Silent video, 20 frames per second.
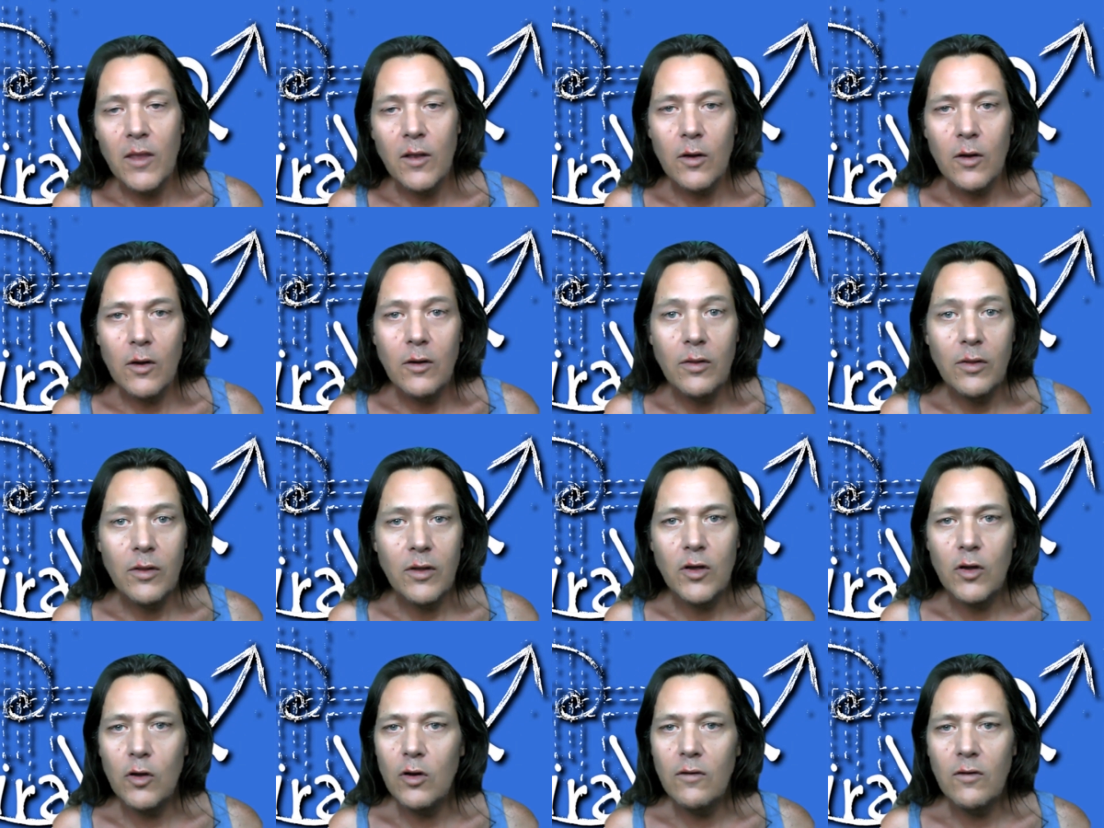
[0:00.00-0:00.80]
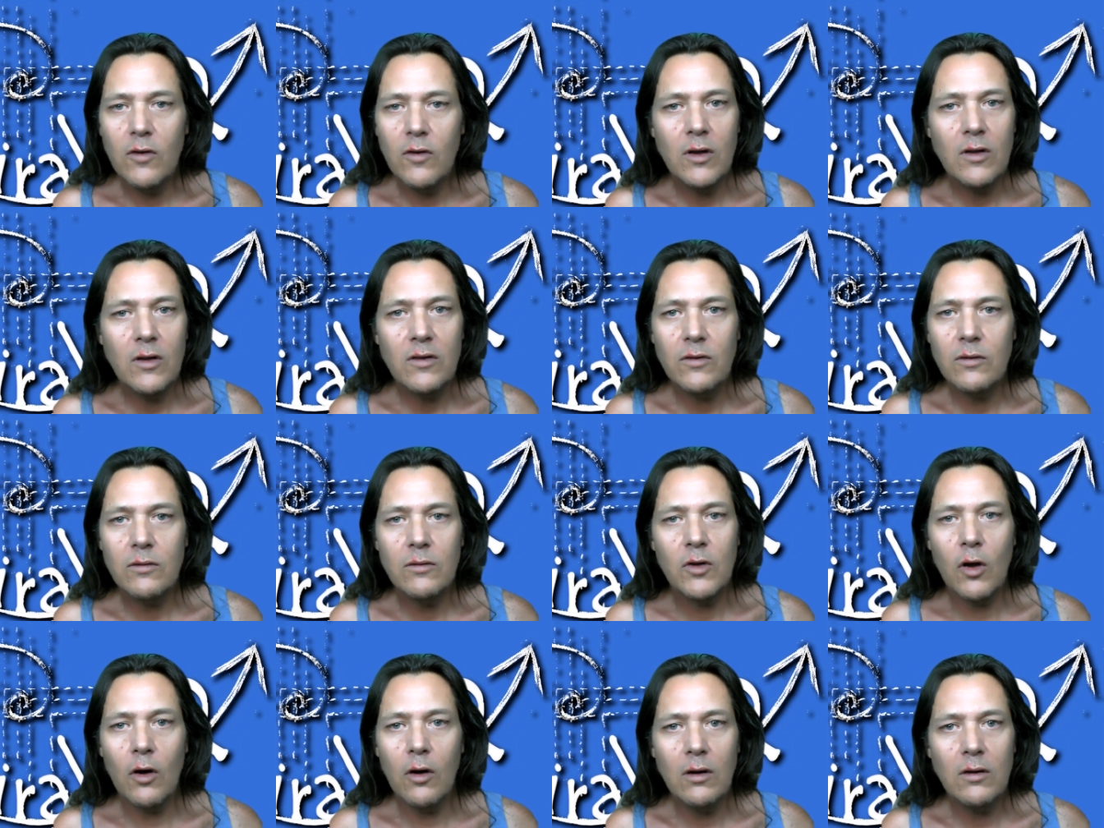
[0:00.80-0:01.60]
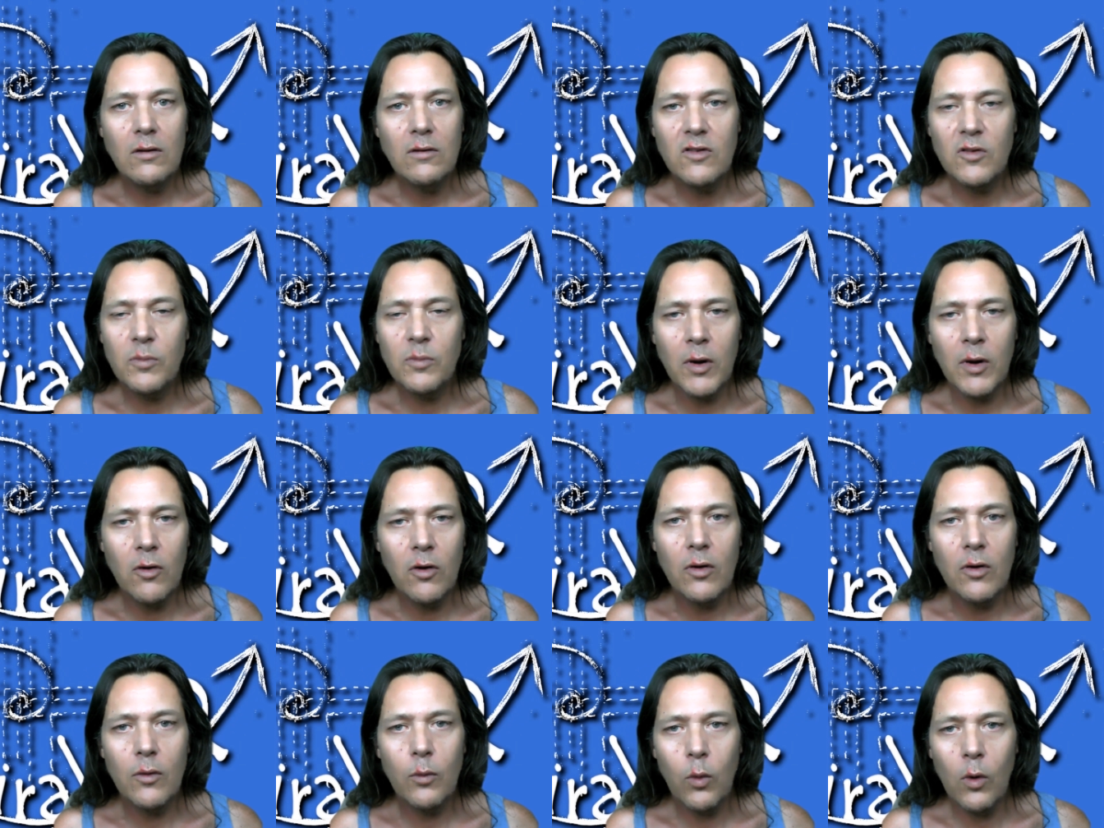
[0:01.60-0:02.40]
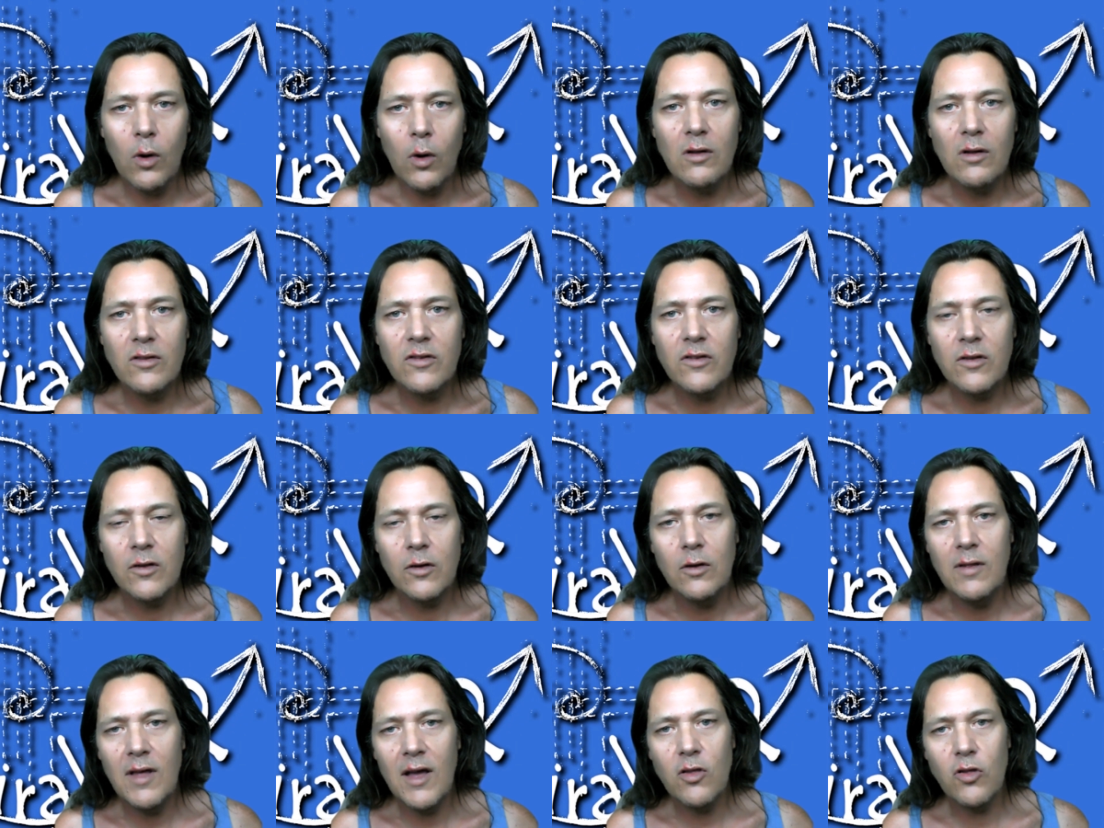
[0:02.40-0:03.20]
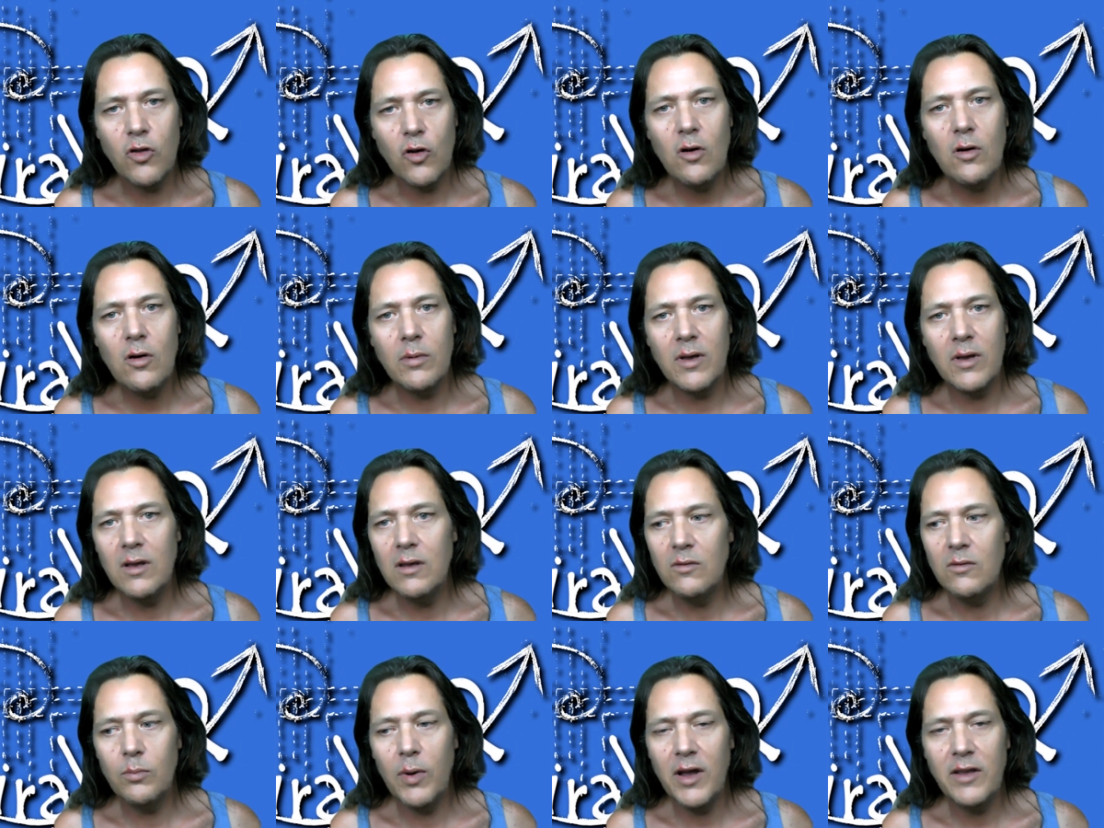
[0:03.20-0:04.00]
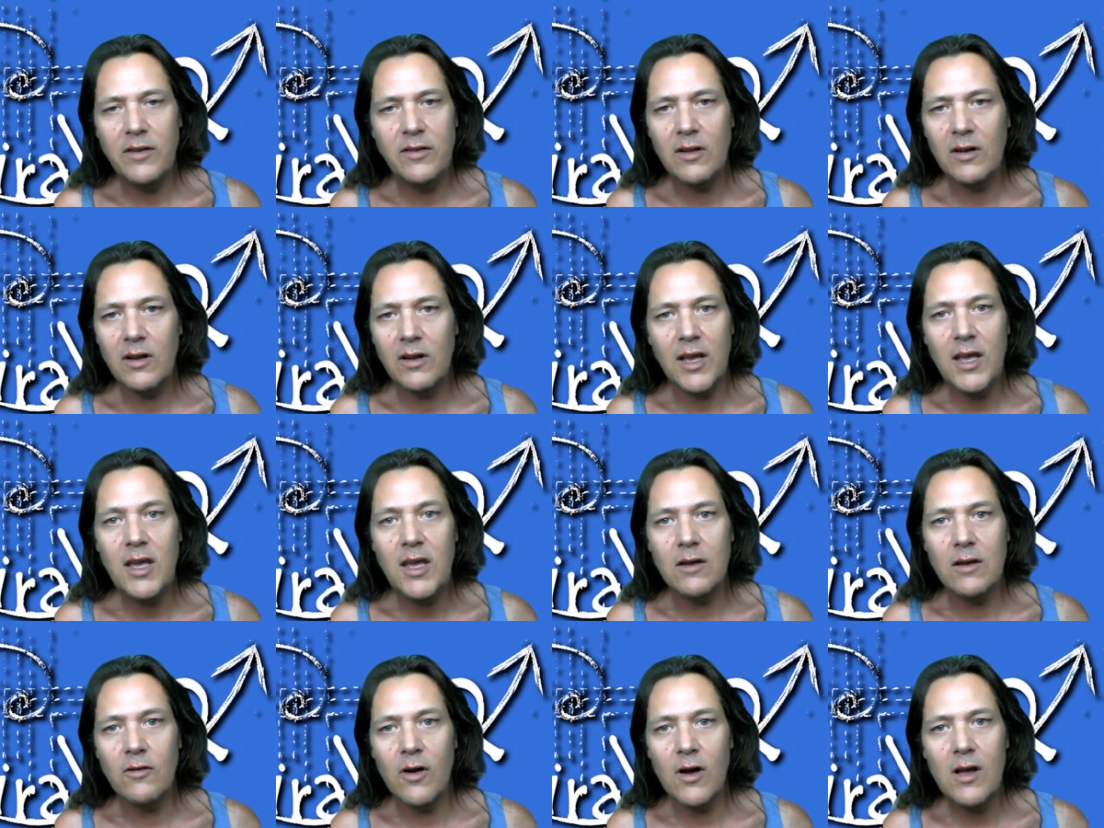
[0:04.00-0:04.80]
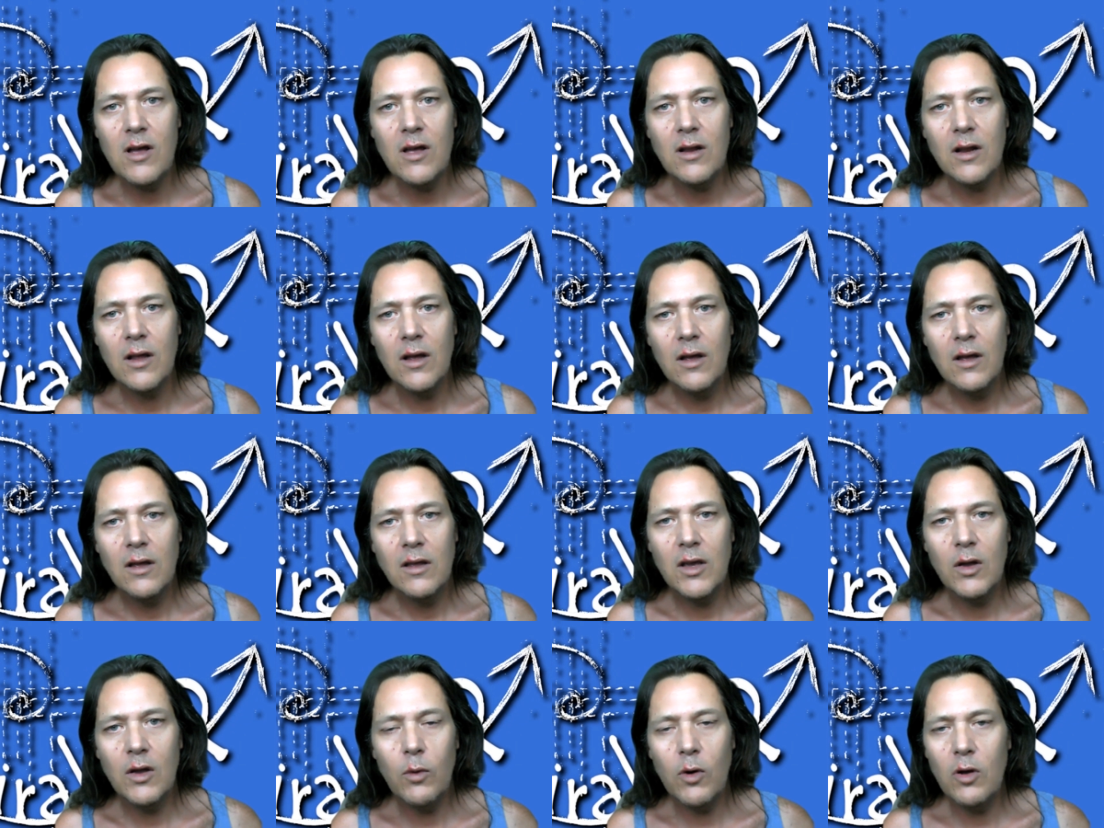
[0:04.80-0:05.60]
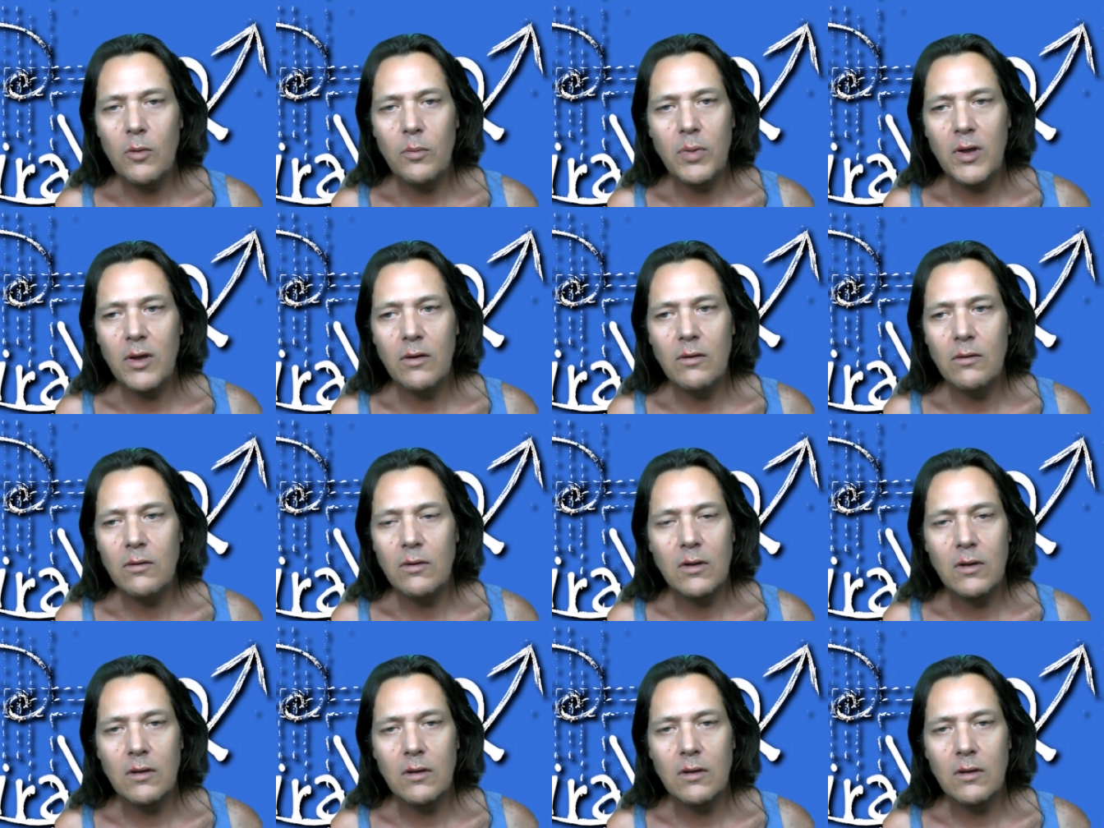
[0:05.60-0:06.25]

you know the universe god spirit wants to do that job is basically it right you won't be